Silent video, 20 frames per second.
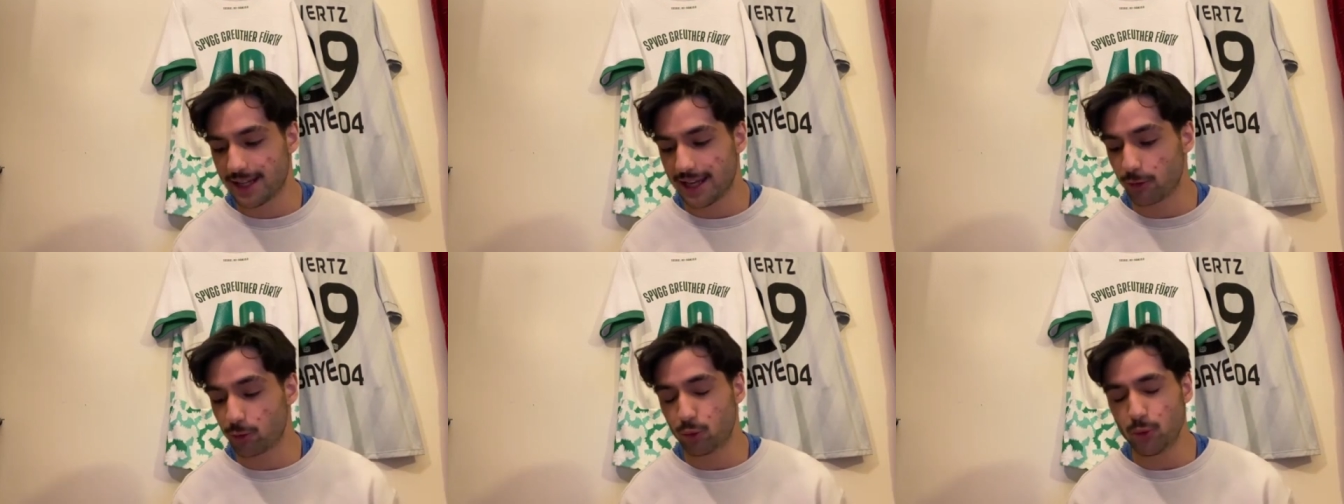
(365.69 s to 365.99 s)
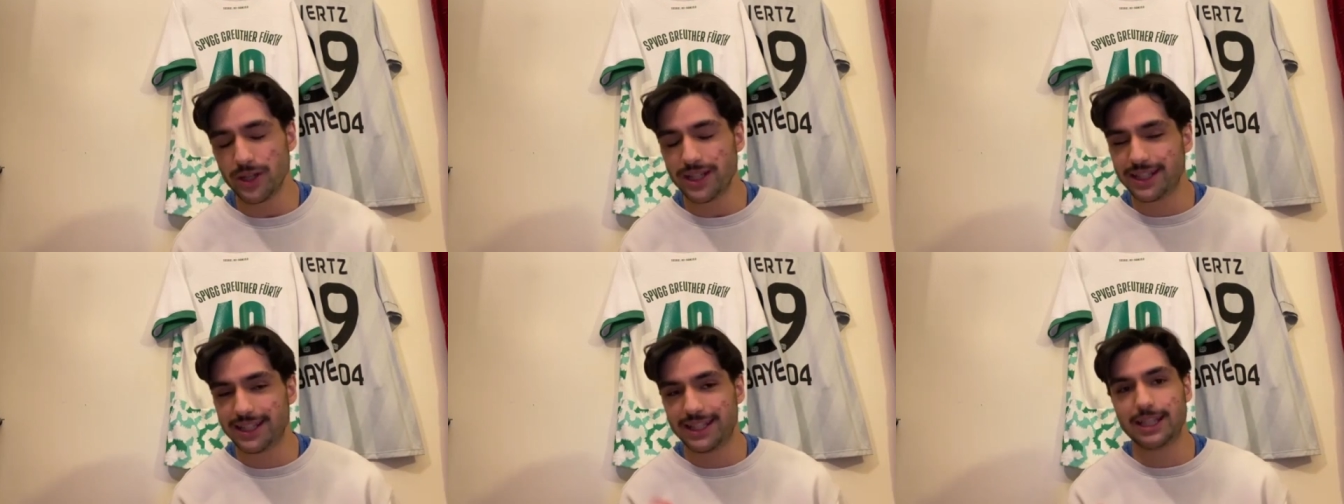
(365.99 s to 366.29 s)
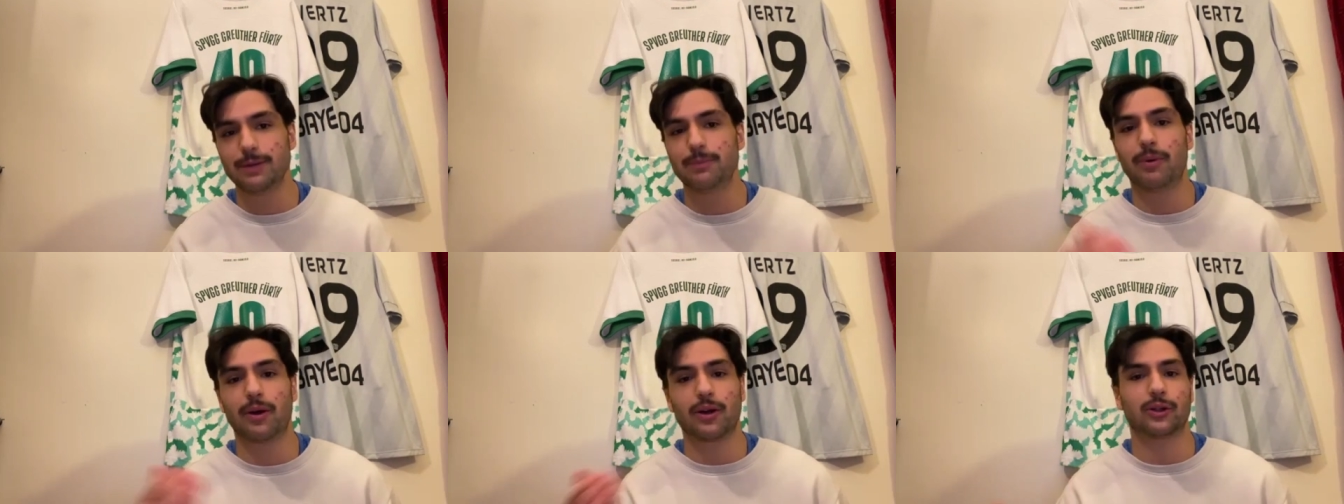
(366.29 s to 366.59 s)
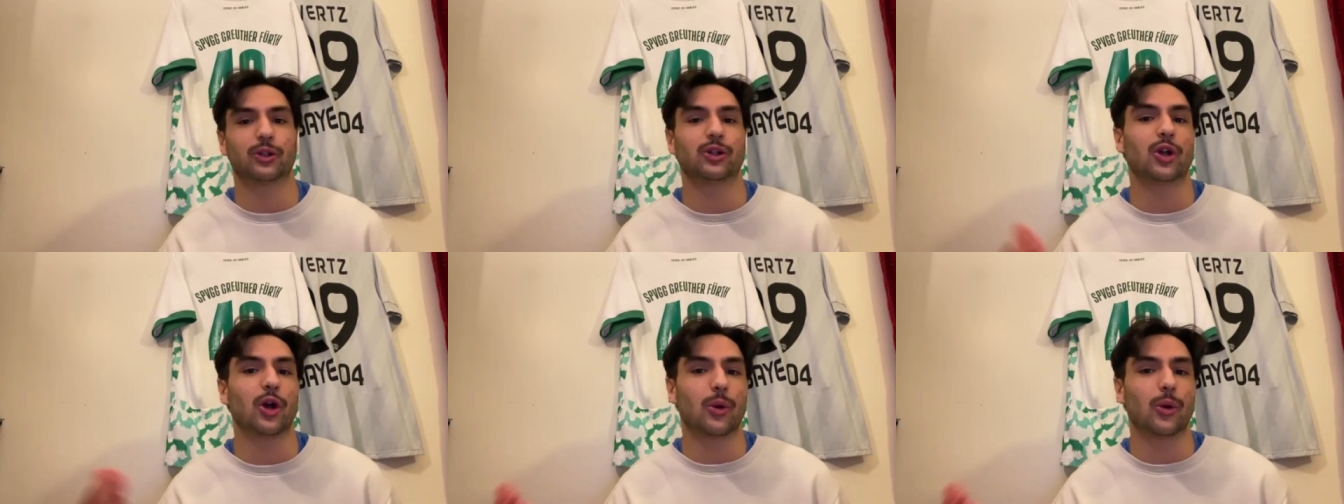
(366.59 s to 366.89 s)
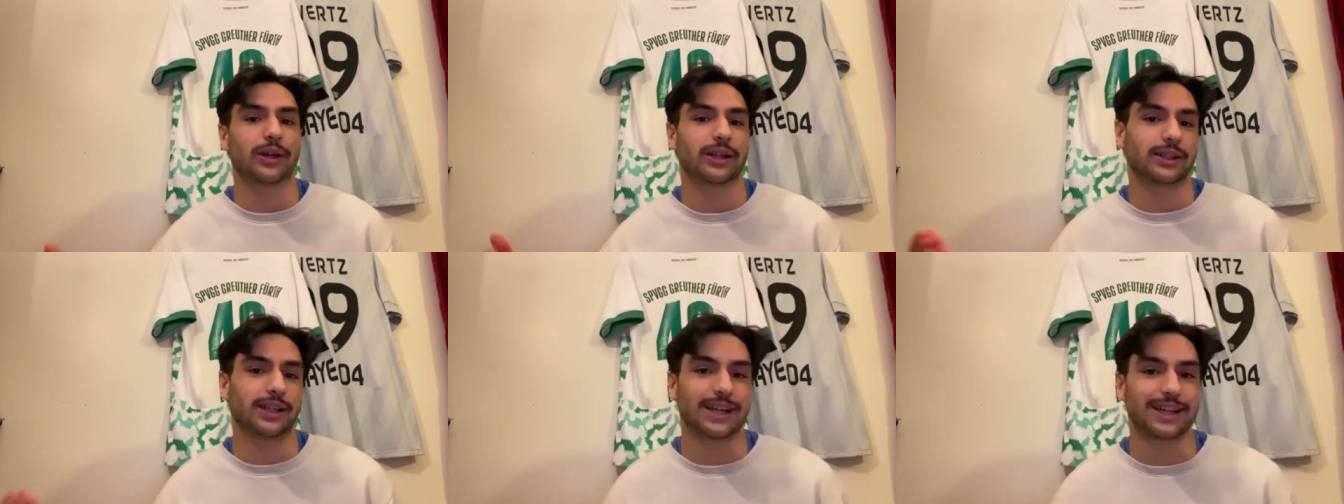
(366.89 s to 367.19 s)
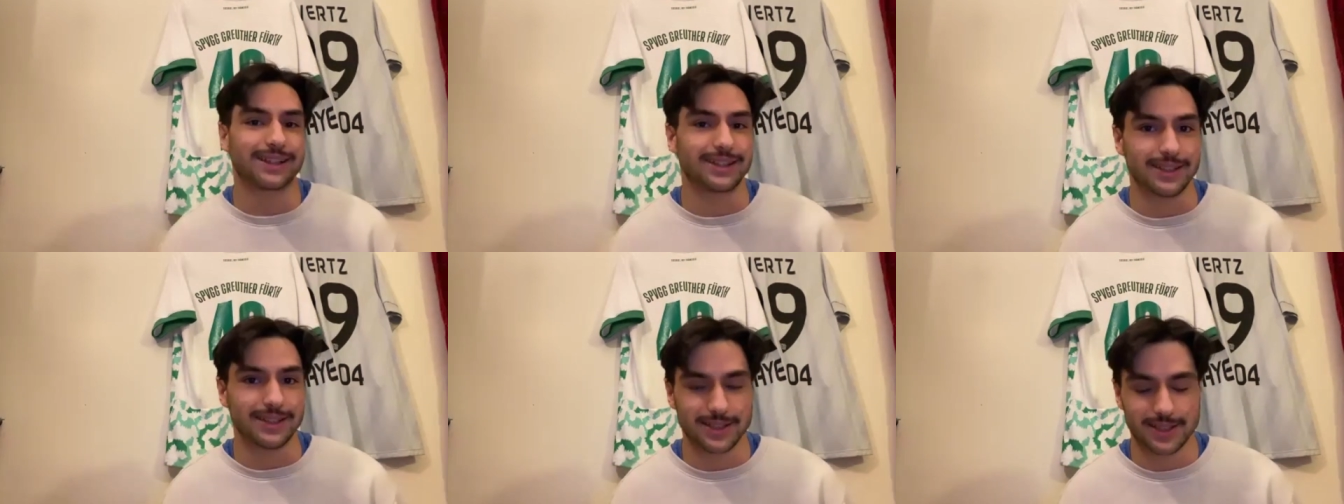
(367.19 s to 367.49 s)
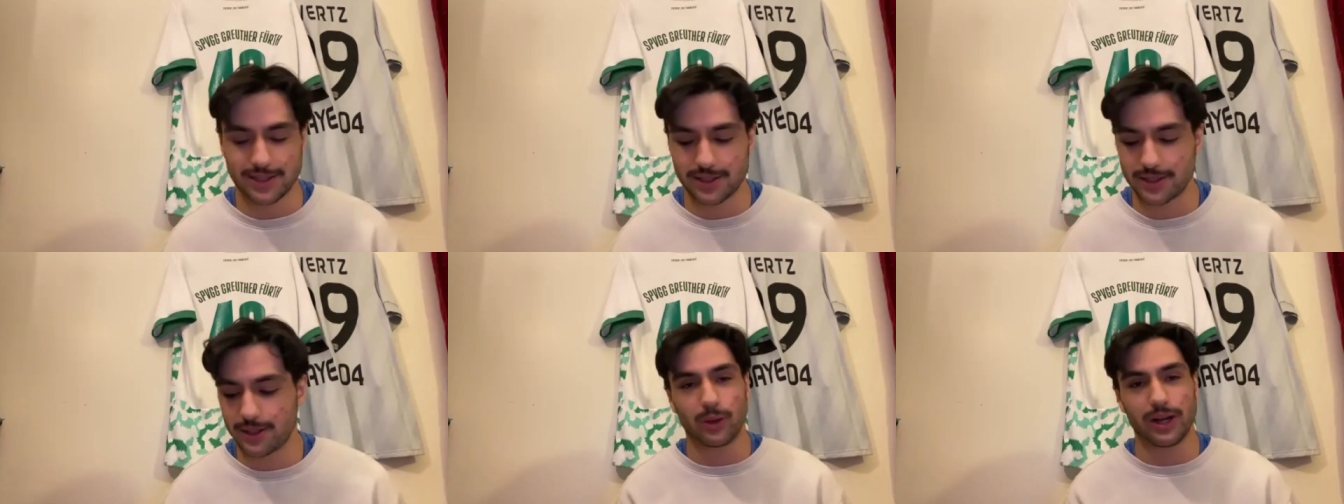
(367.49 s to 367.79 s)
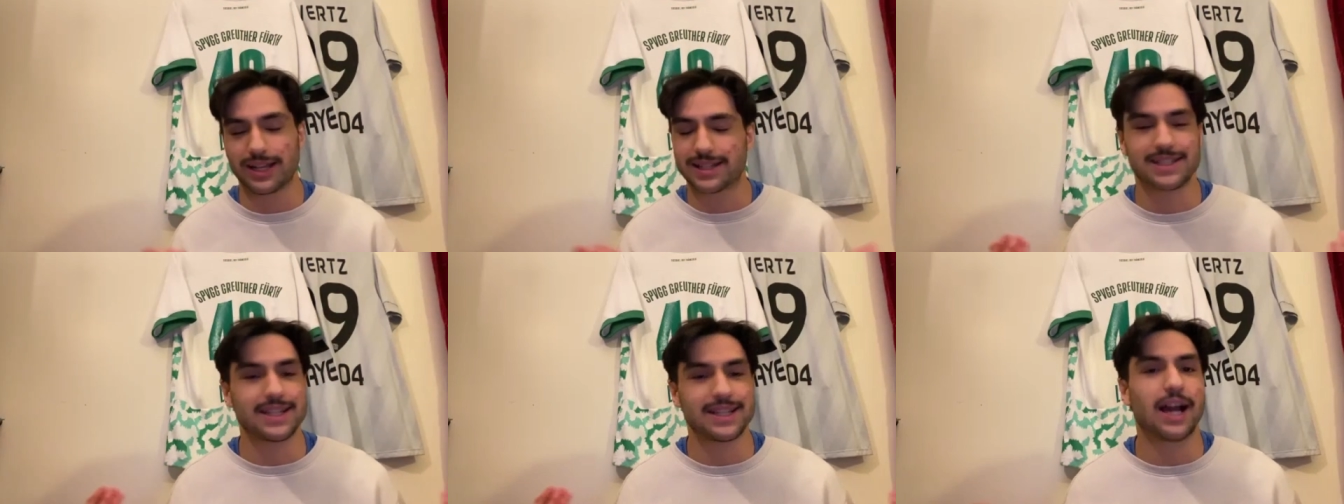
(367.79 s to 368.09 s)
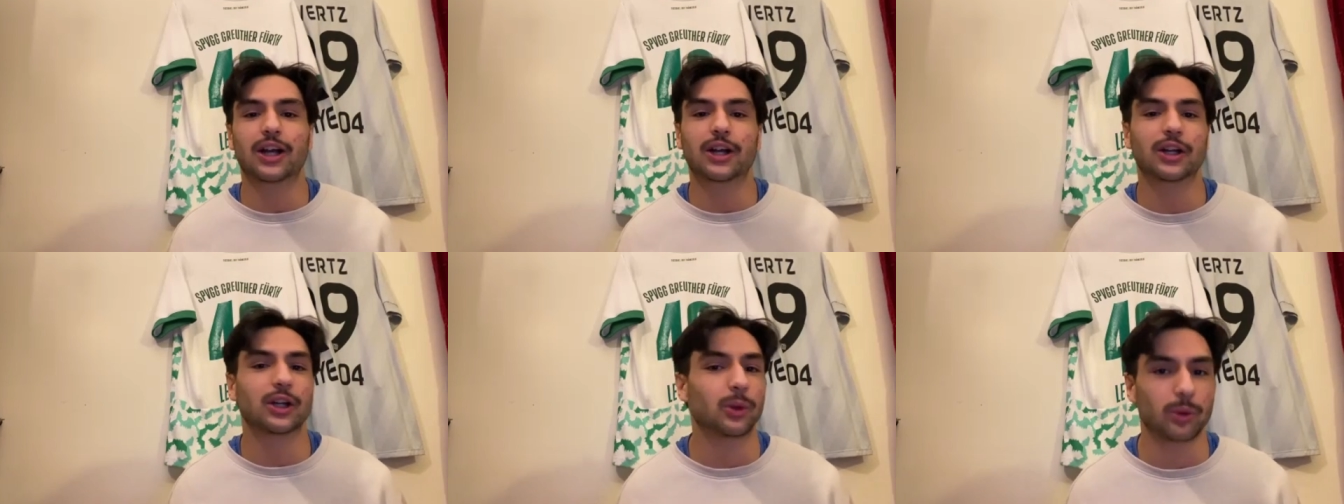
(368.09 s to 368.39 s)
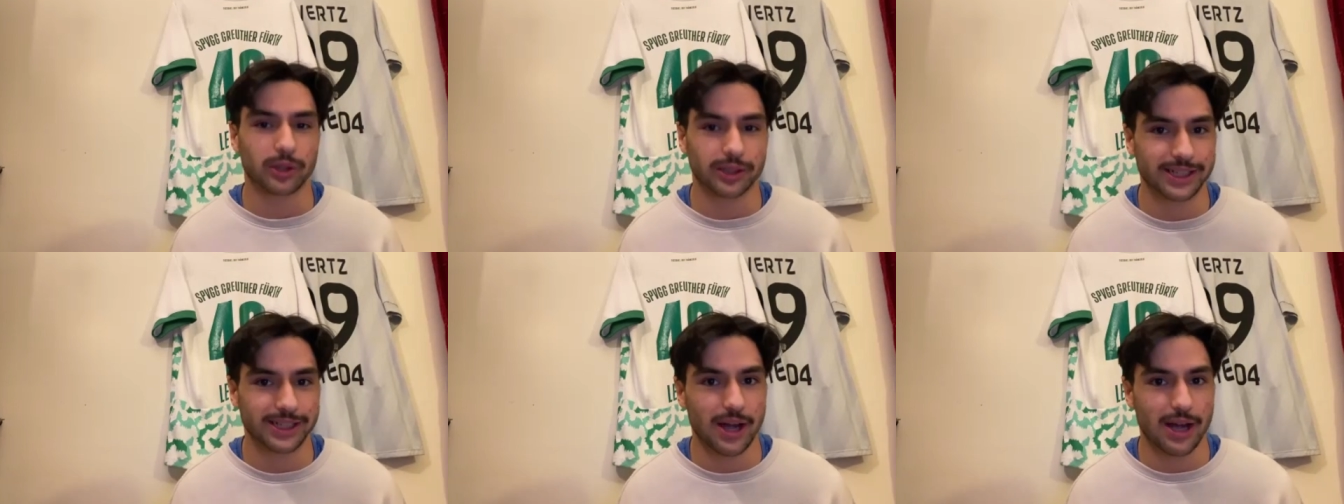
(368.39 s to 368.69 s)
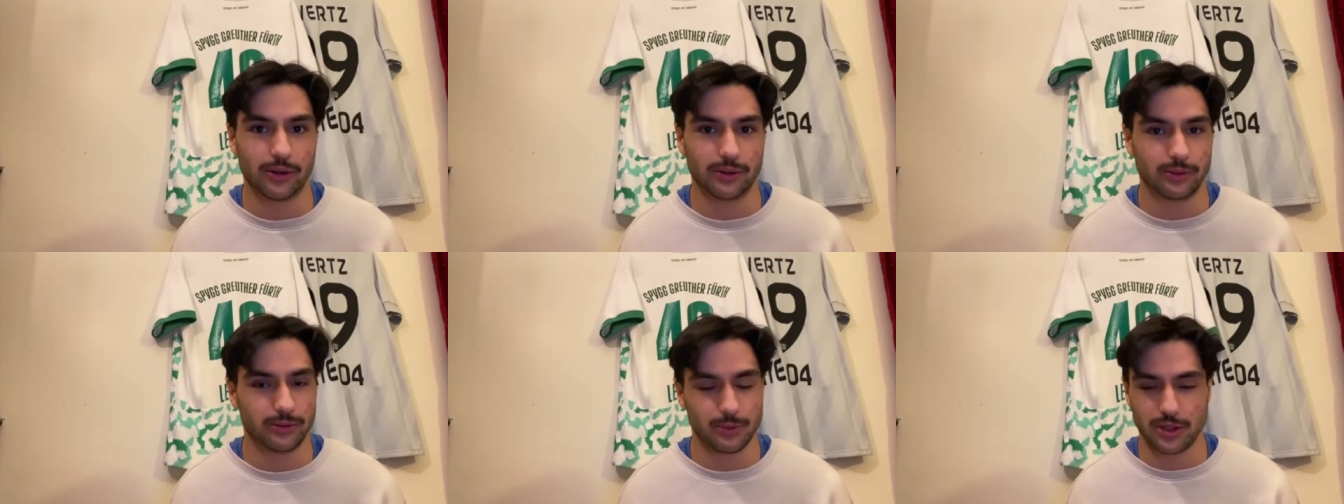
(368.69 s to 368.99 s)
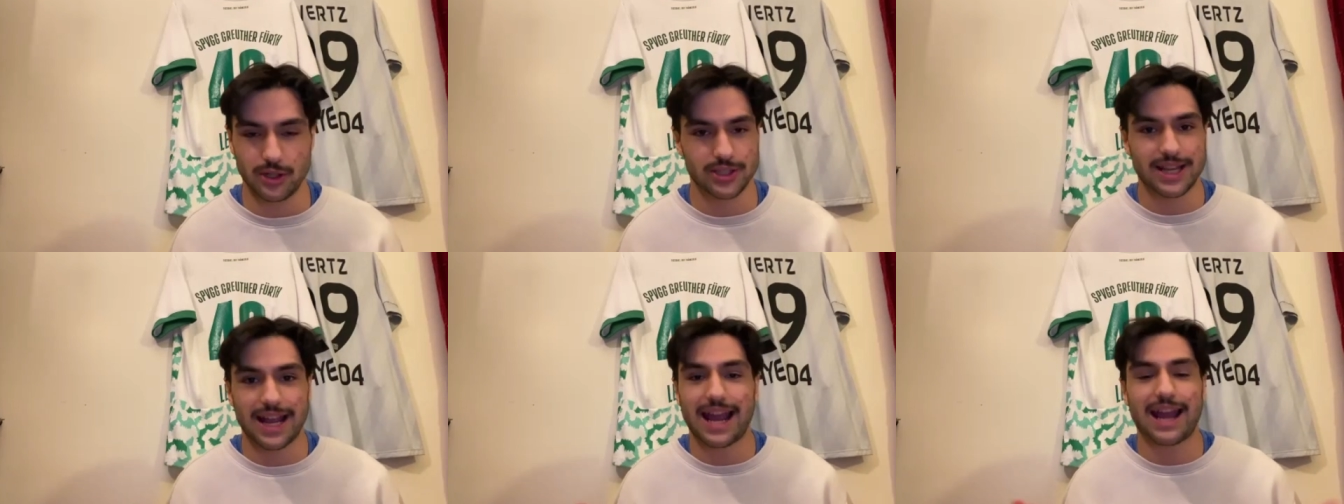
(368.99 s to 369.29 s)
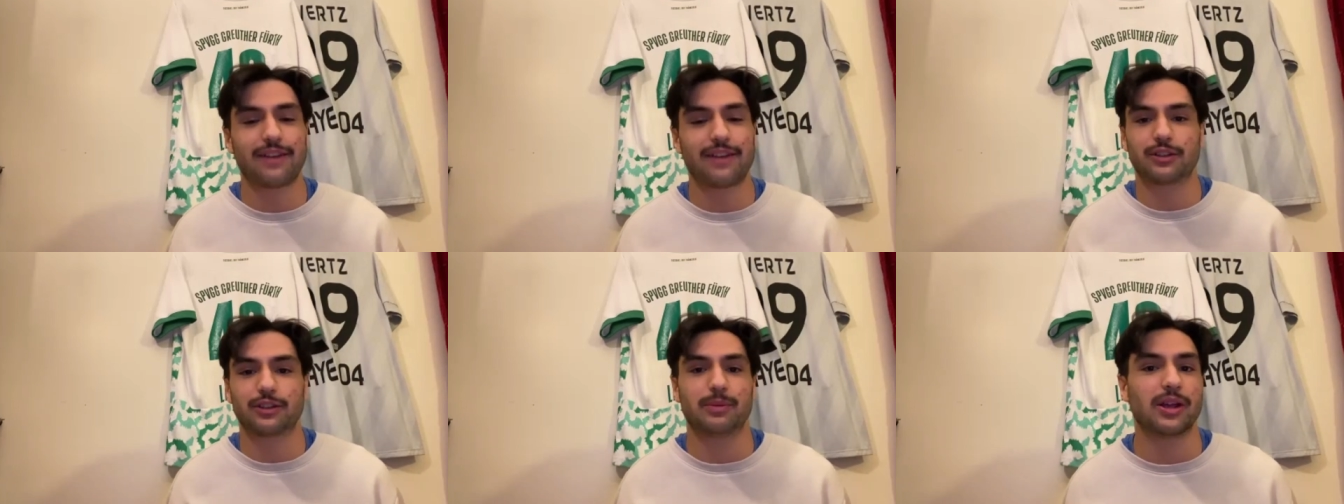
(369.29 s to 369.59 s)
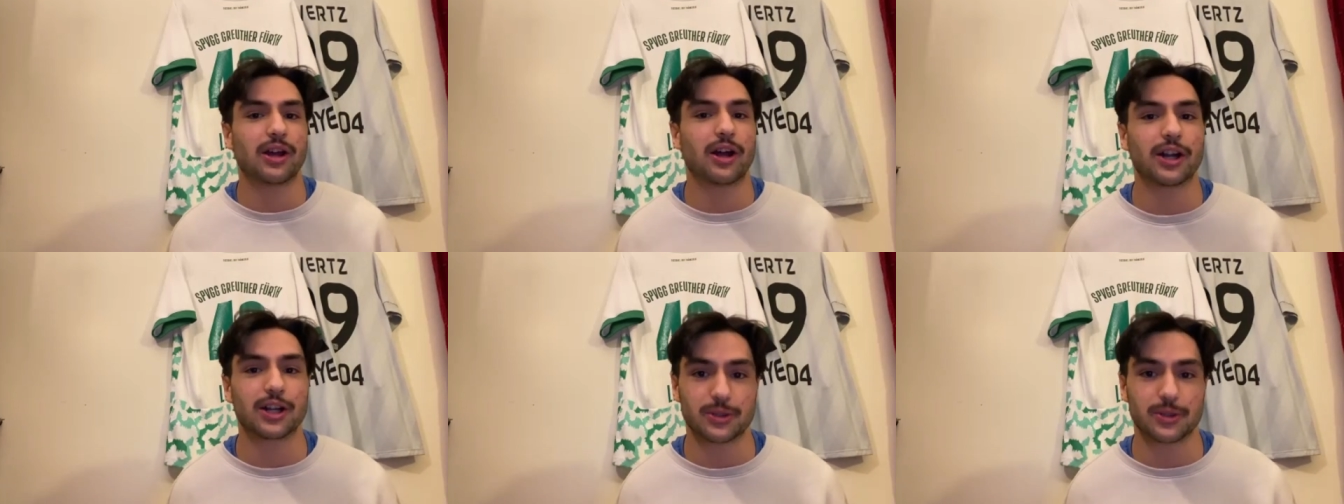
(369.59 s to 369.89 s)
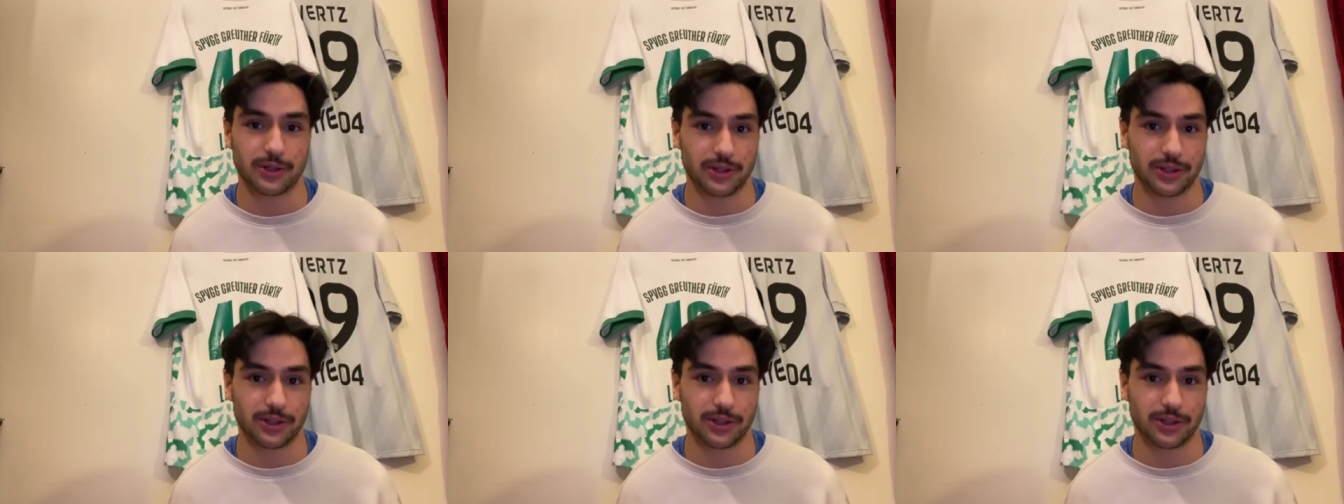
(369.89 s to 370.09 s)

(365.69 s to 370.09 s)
If we keep on going like this, it's not going to work out. We just have to be honest with